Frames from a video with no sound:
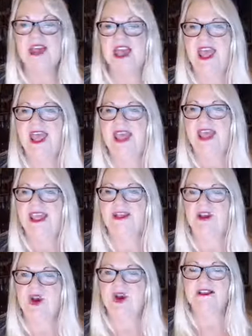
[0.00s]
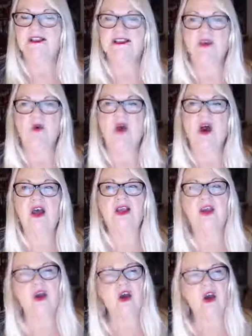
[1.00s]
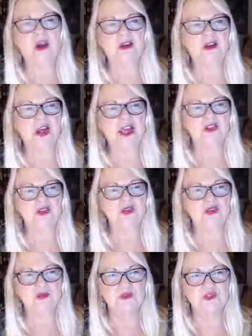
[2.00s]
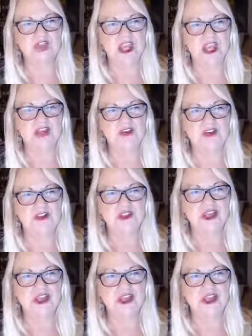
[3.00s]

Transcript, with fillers: and also on our uh, YouTube channel,